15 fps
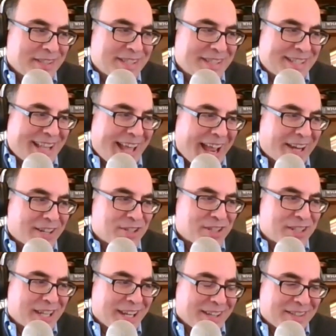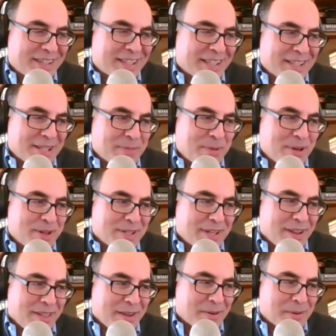slash Kelce conspiracy
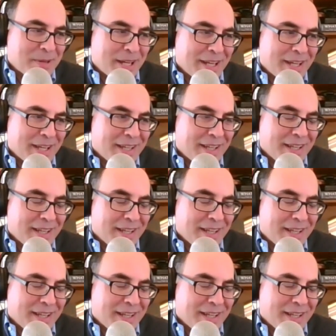theory